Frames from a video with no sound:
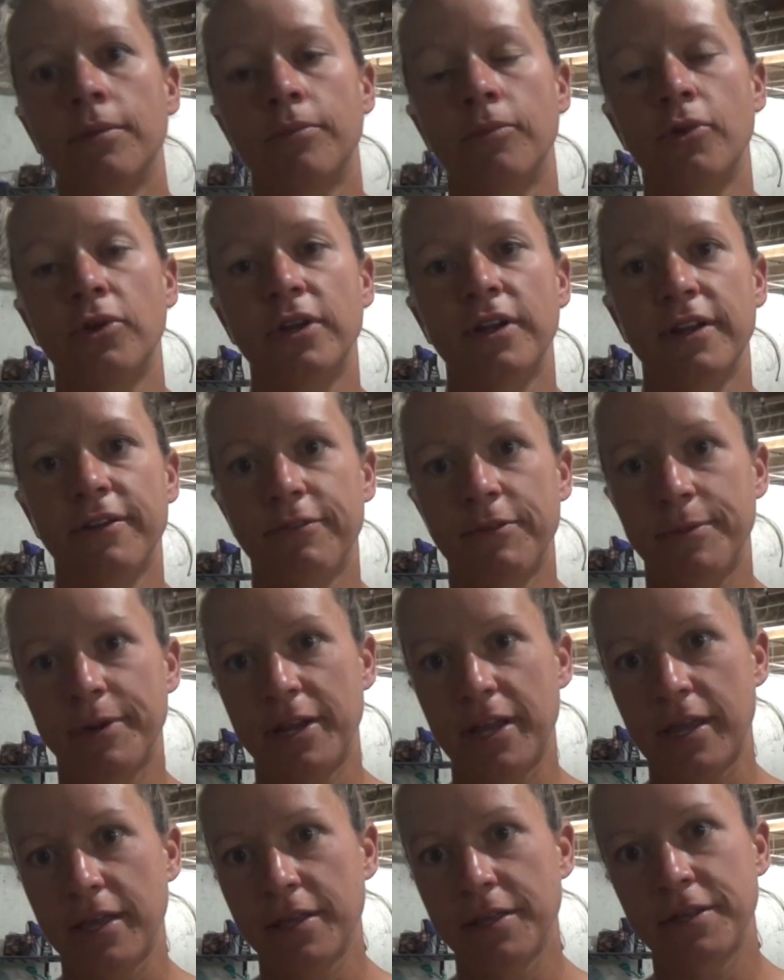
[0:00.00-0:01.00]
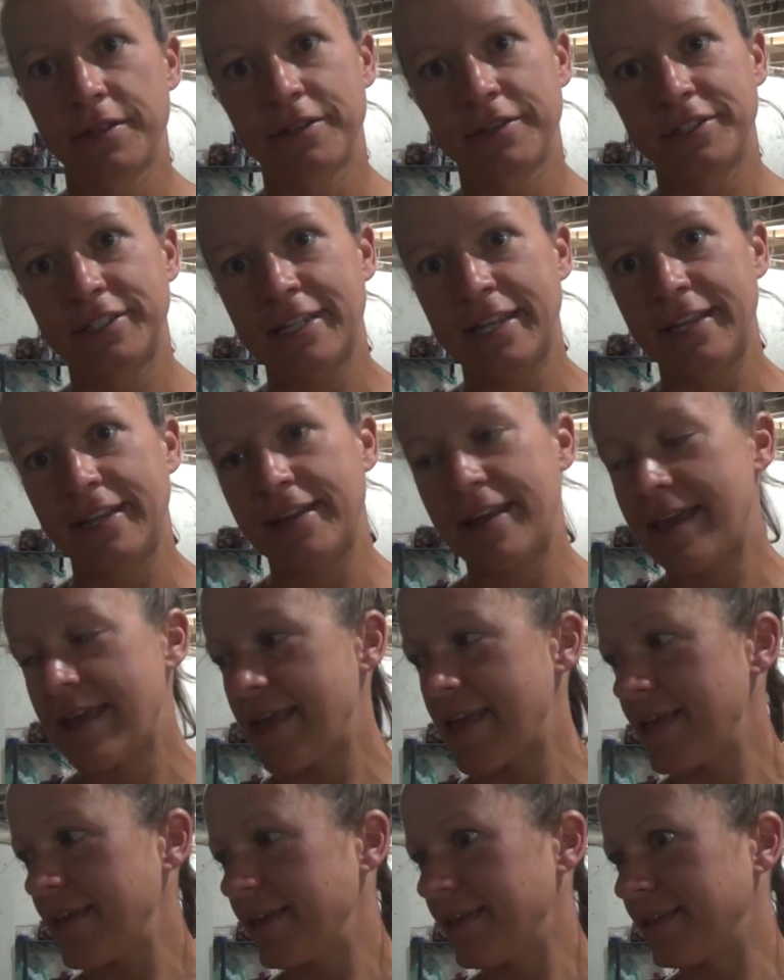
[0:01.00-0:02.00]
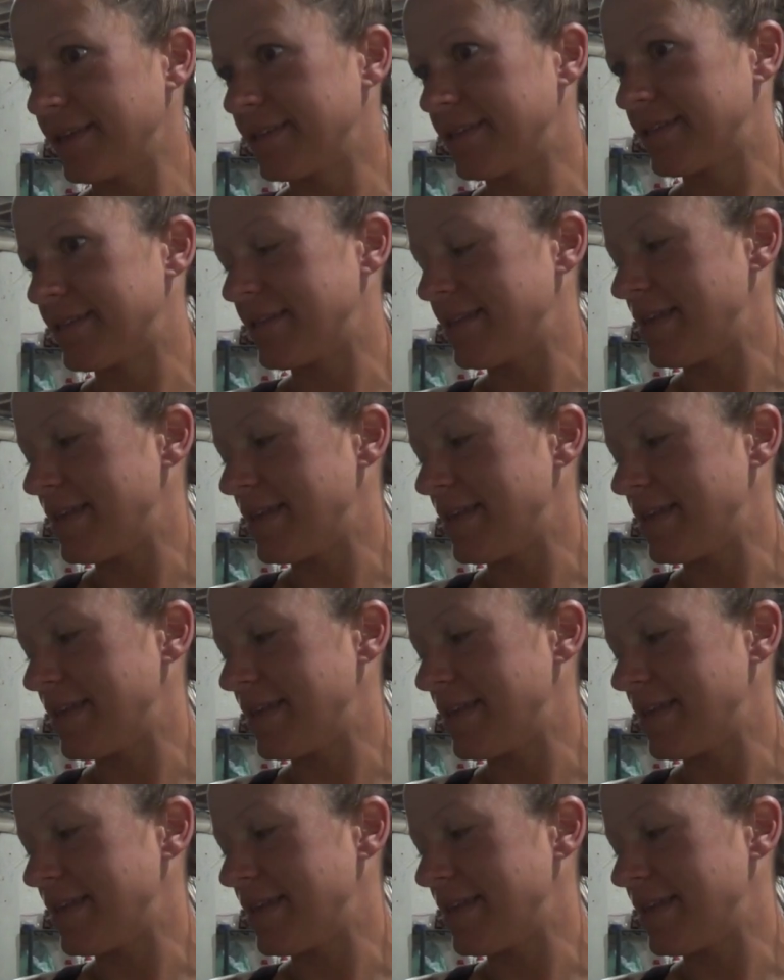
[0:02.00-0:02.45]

Morning, everybody. Today is